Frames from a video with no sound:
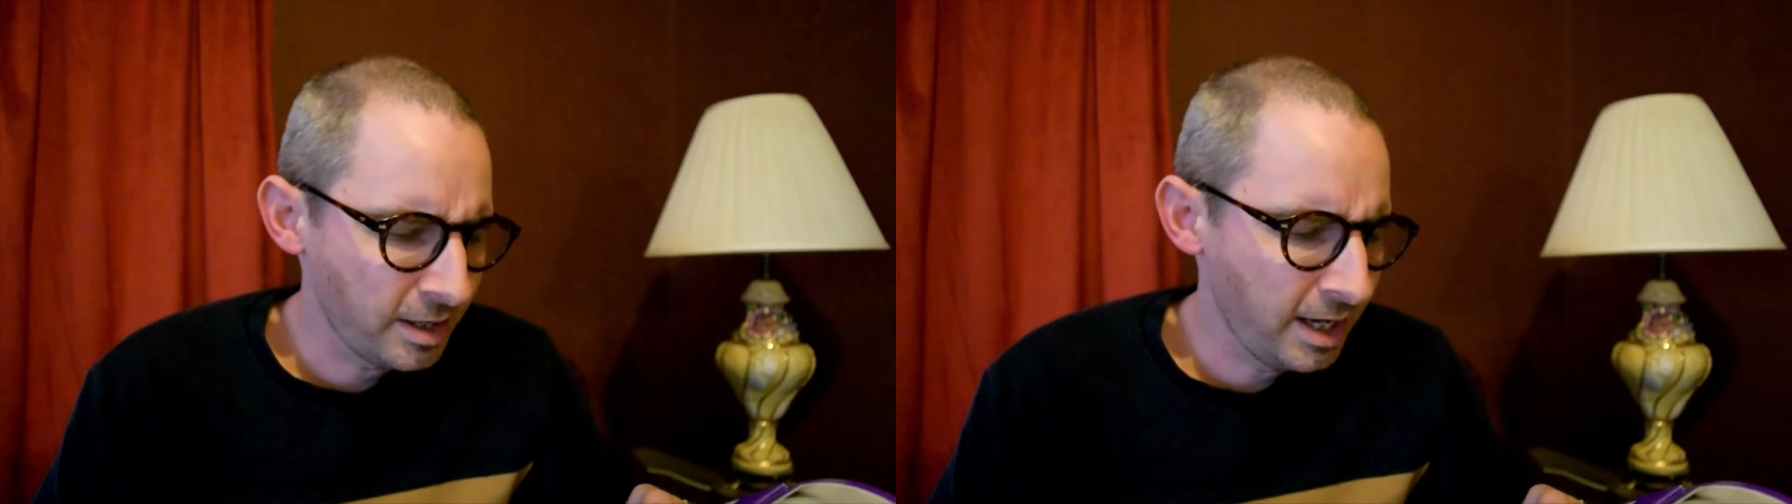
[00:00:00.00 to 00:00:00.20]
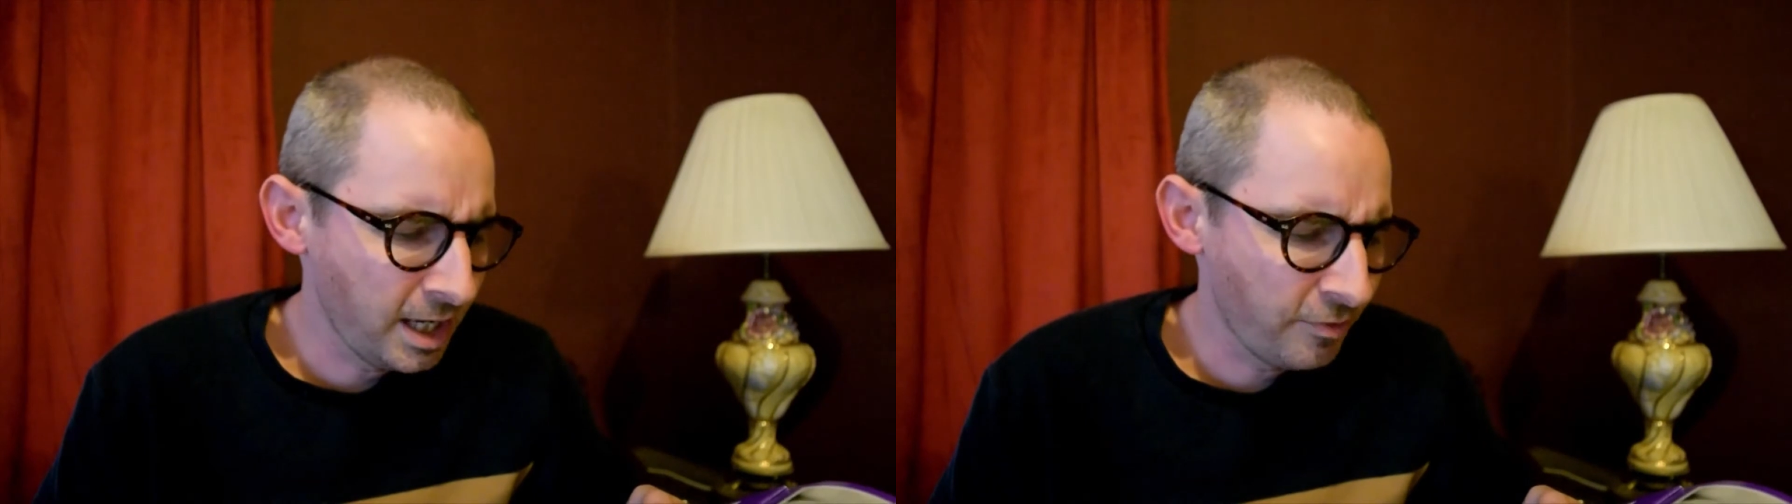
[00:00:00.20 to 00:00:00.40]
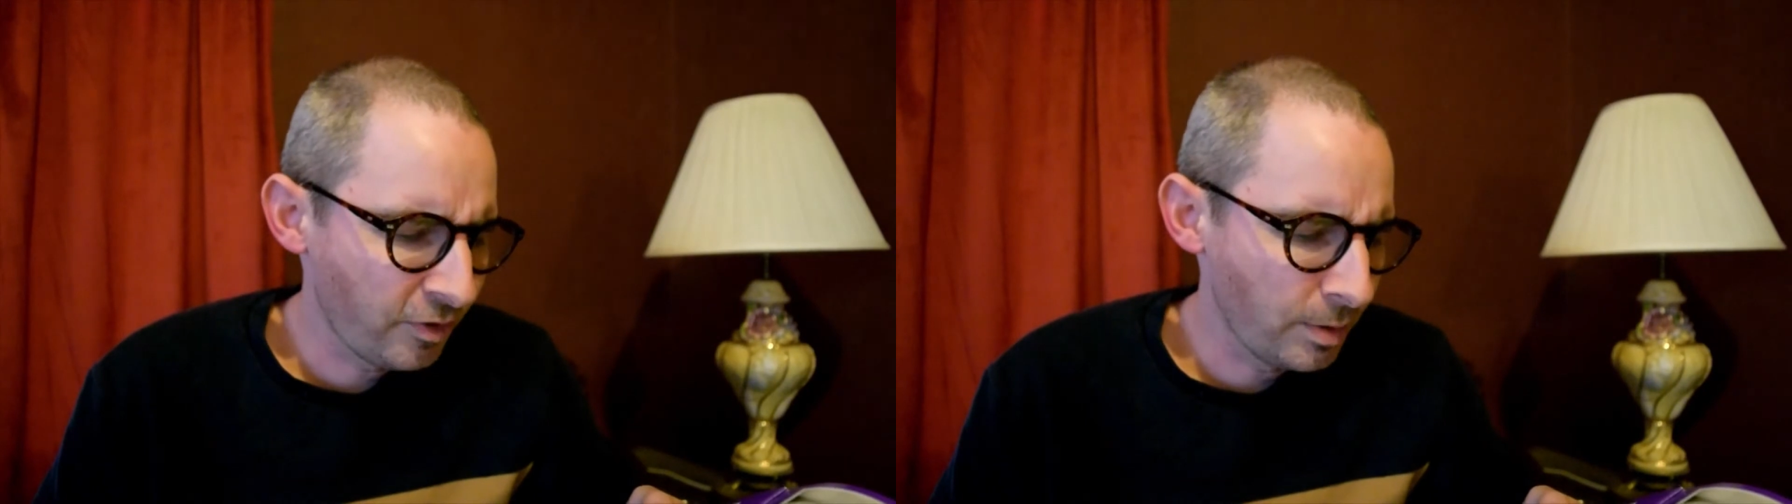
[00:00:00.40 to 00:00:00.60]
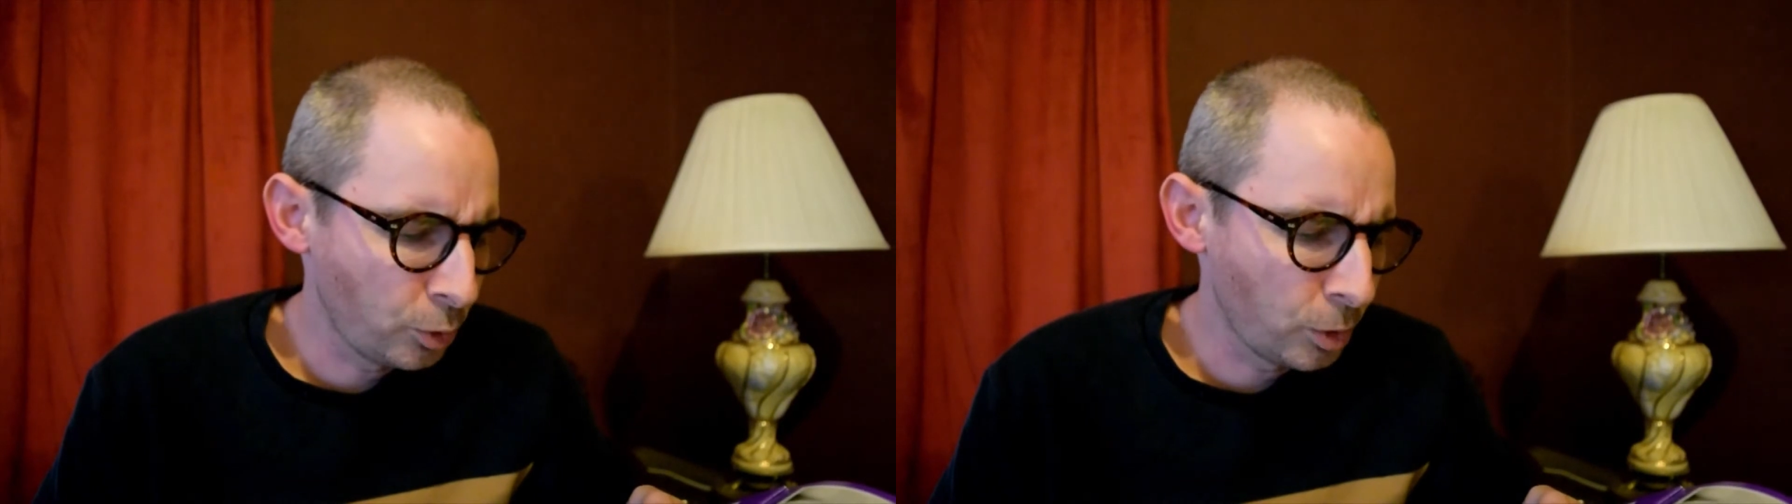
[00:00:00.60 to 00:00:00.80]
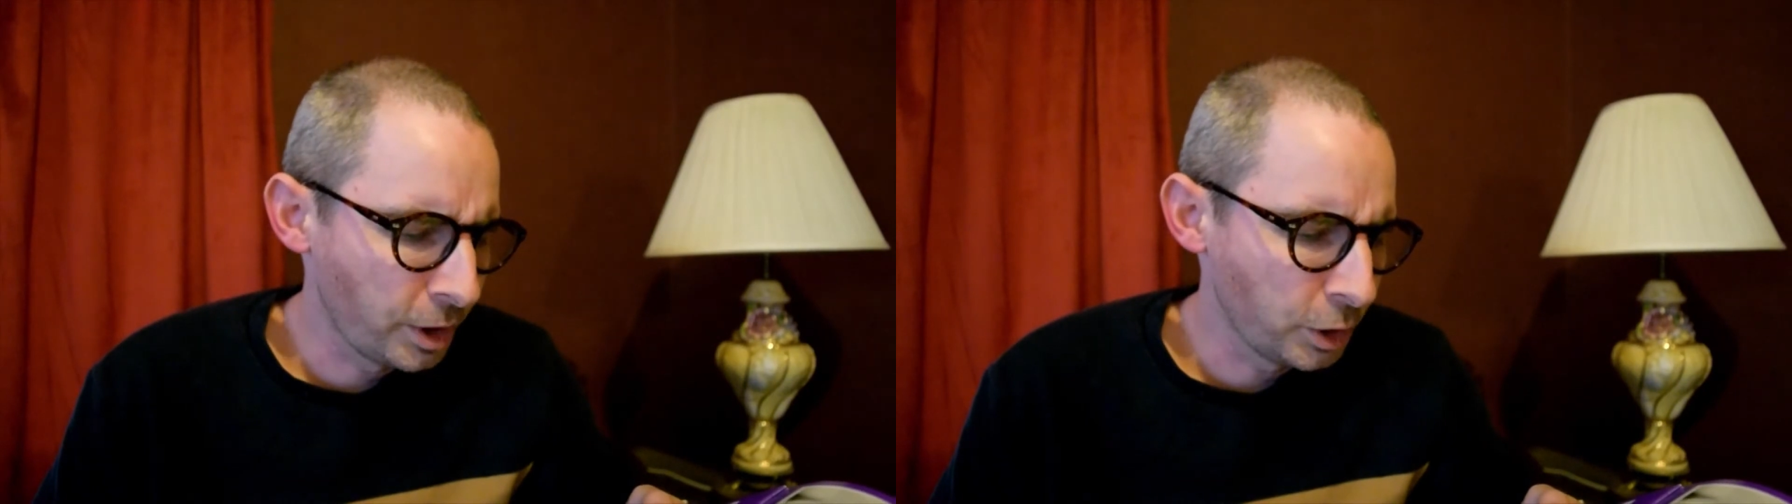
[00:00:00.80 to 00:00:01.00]
and
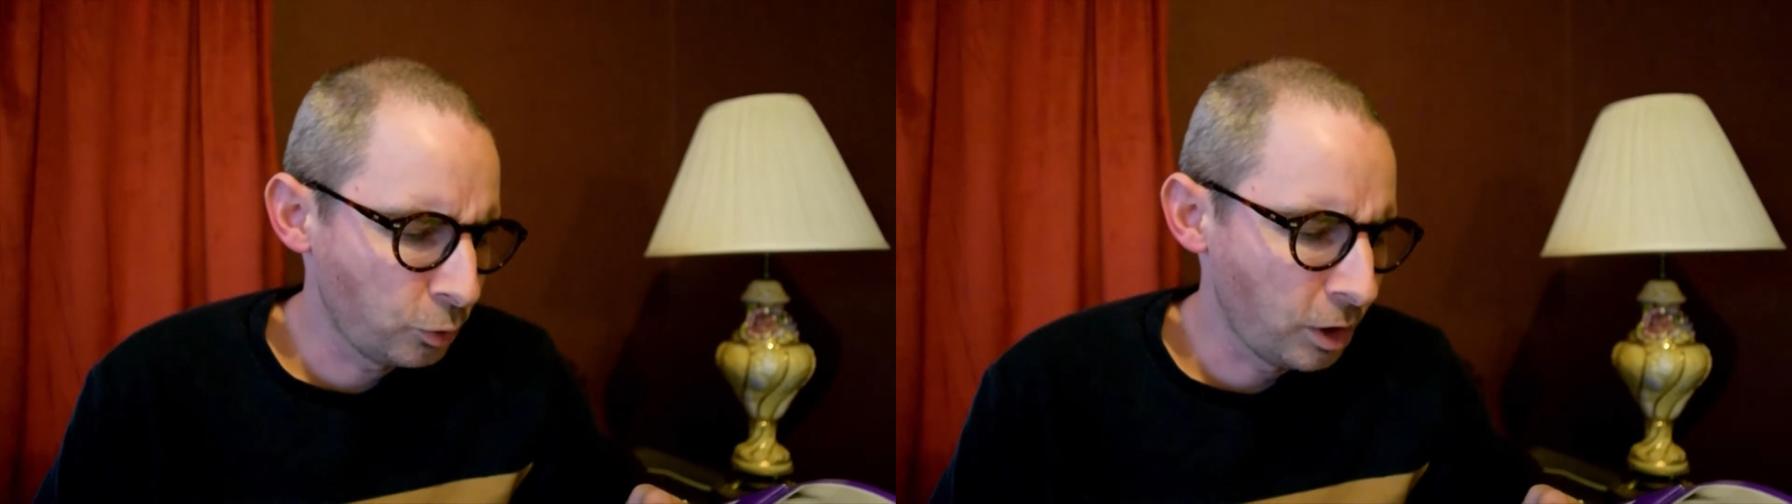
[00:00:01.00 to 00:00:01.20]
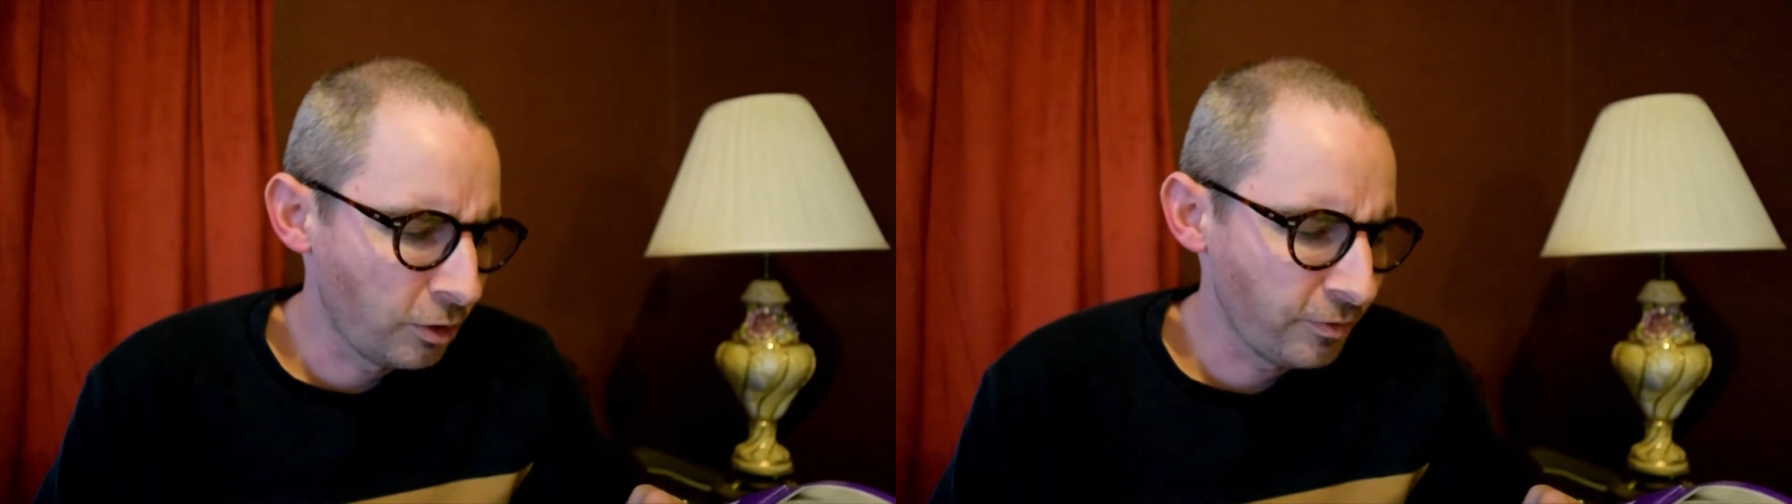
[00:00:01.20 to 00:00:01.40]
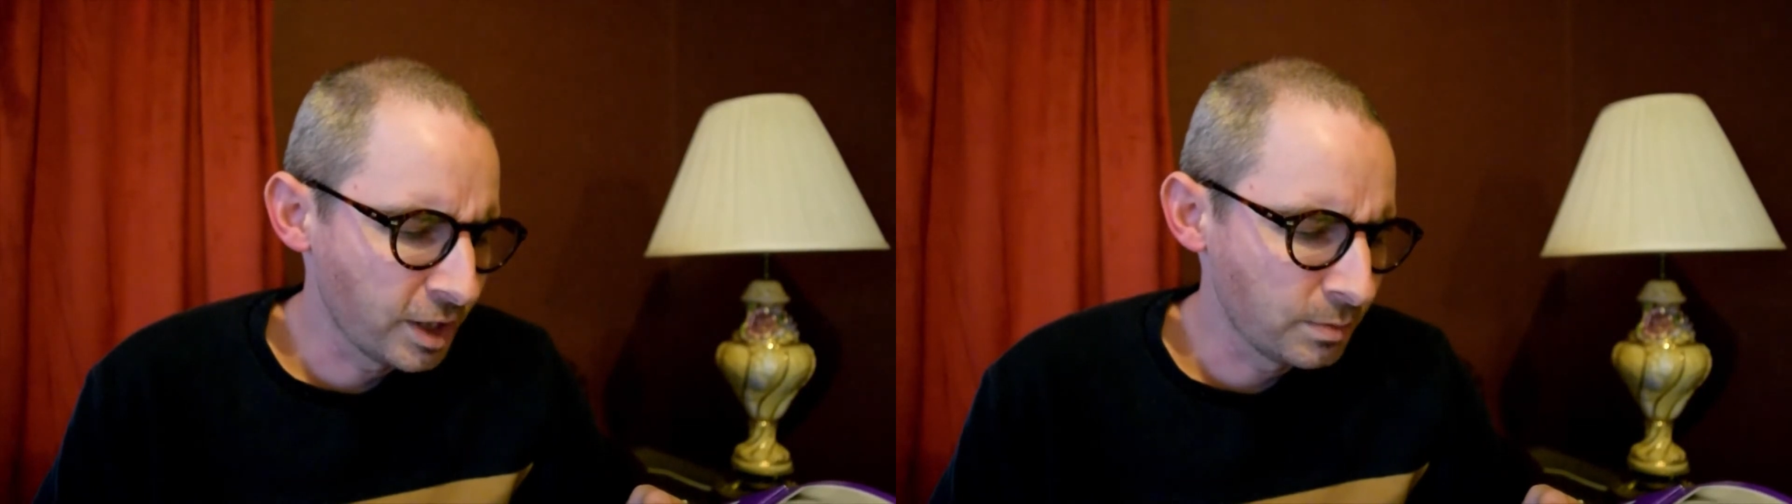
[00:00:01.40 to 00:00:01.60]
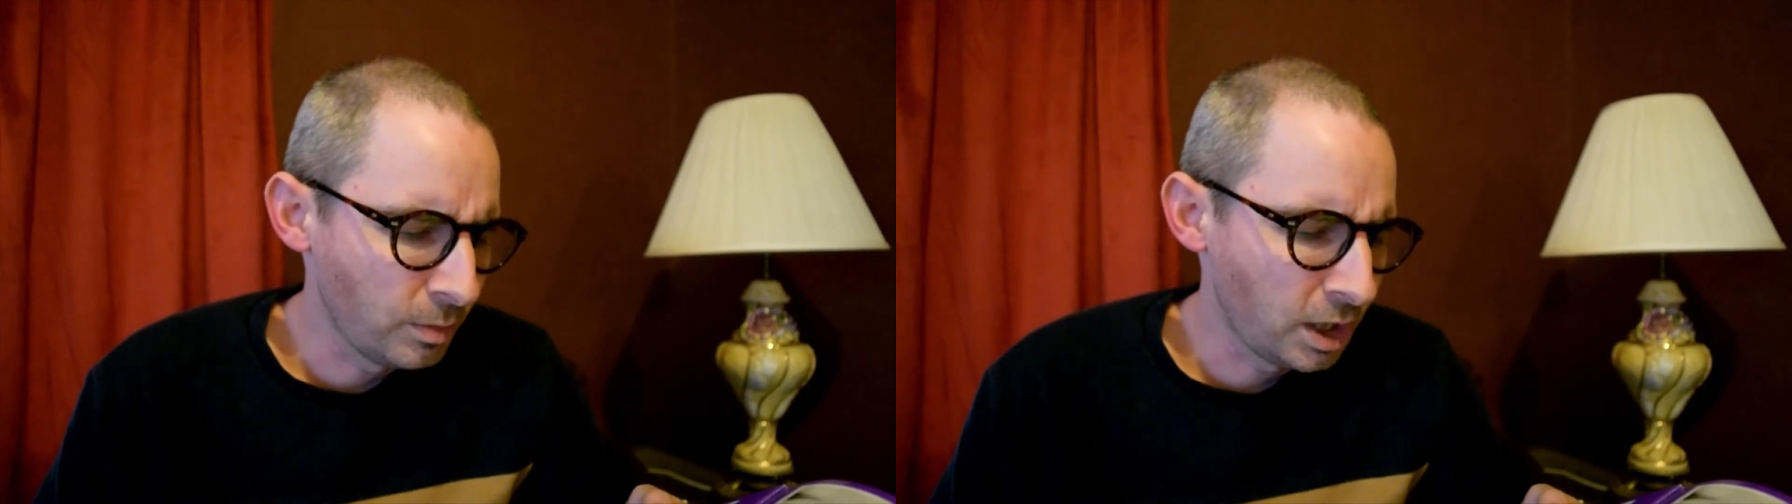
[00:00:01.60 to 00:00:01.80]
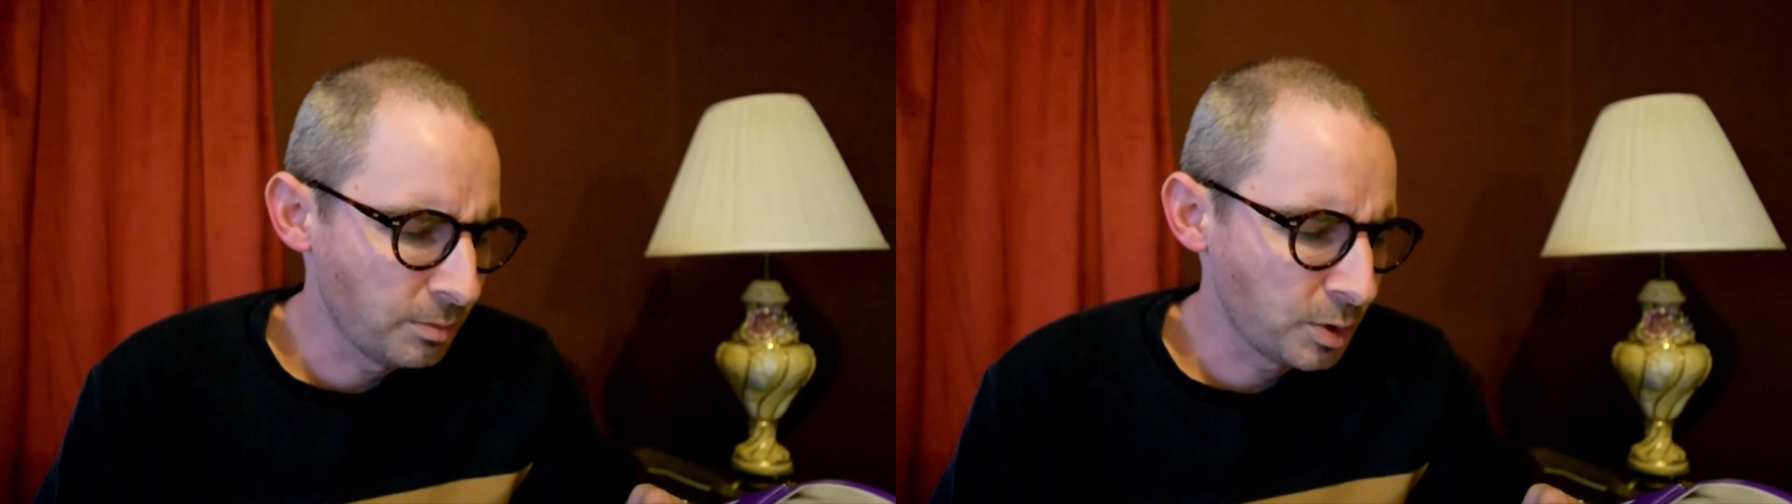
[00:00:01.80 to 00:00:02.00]
February 12th as
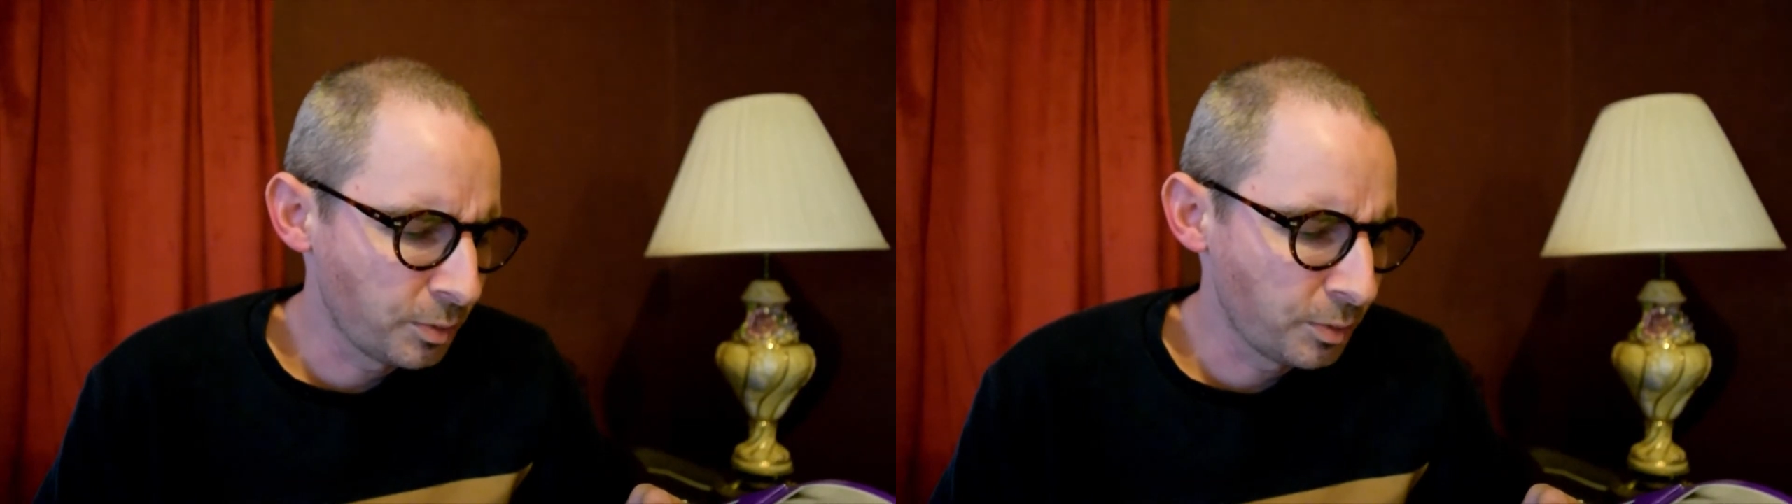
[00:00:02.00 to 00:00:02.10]
Mom's